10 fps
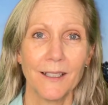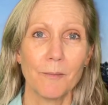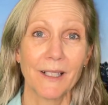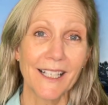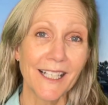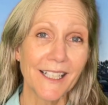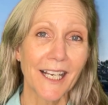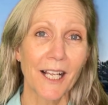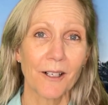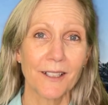But the
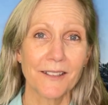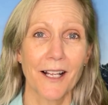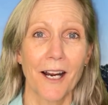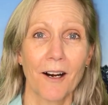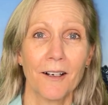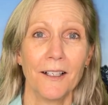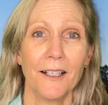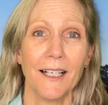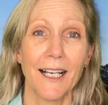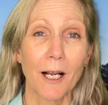indicator is there,
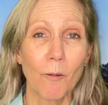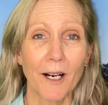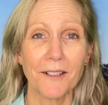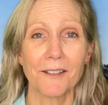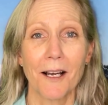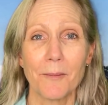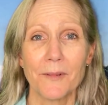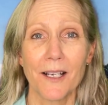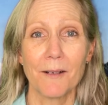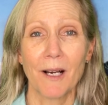and I wanted to
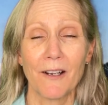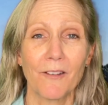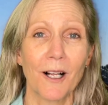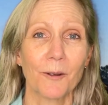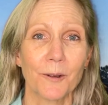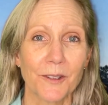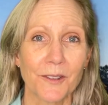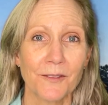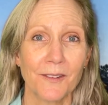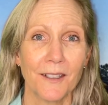update my
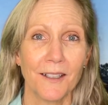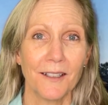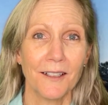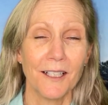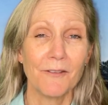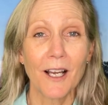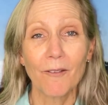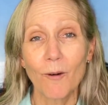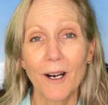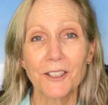followers. If you
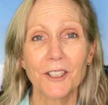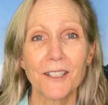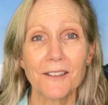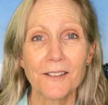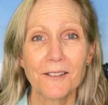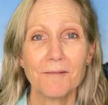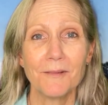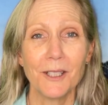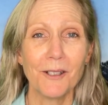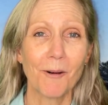have questions,
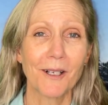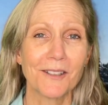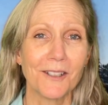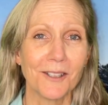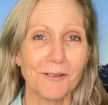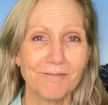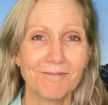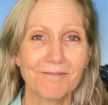you know what to do.